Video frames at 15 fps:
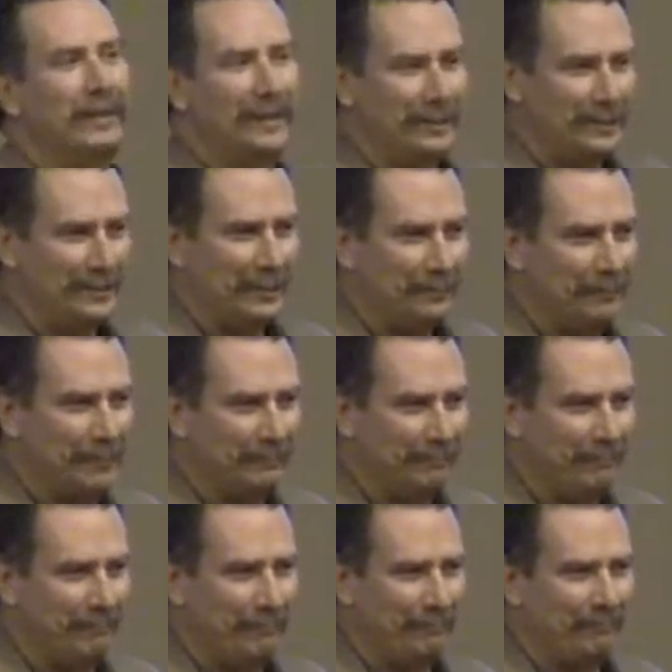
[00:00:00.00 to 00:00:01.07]
fire summit.
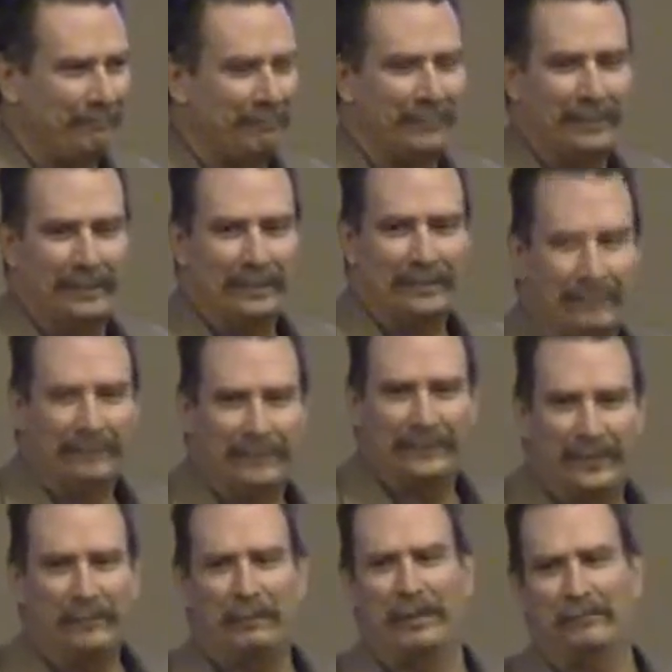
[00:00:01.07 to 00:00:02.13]

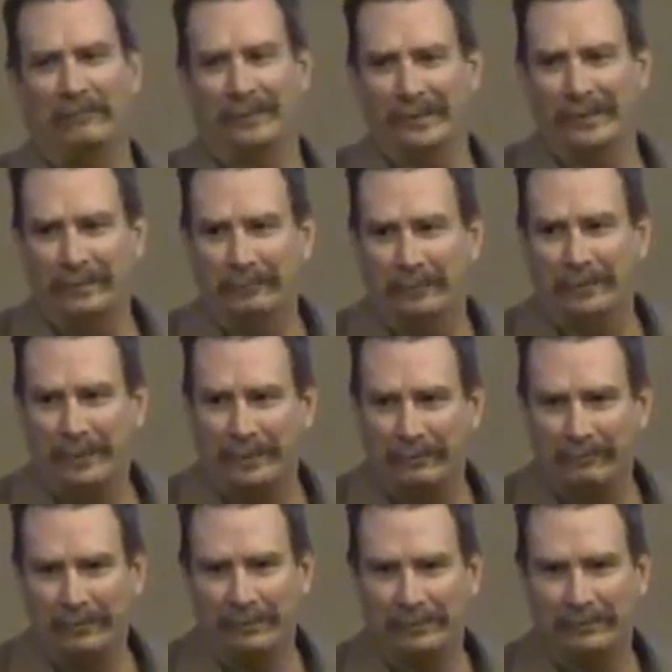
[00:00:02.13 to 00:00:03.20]
Does anybody want to come to
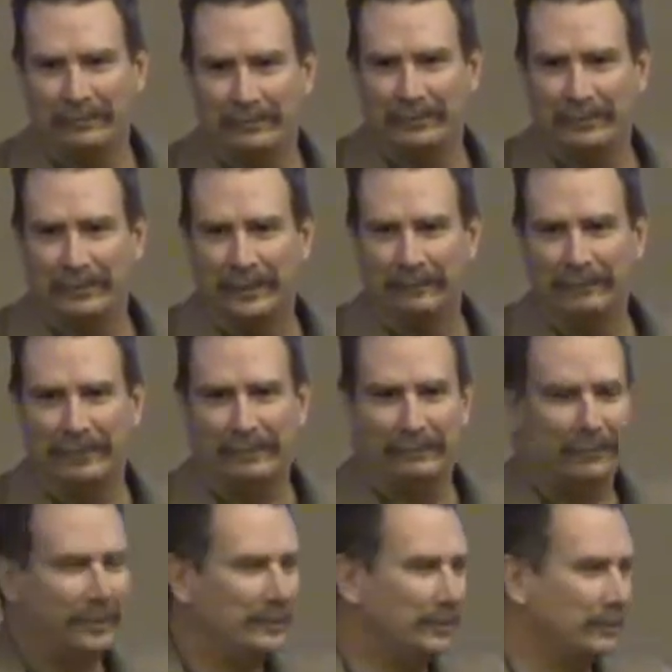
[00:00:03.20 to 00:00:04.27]
another one? That'd be the
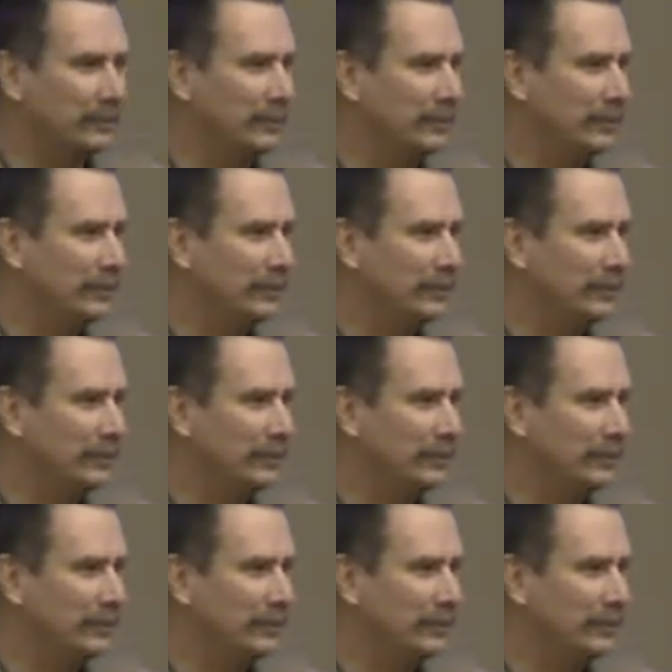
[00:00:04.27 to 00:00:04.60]
question.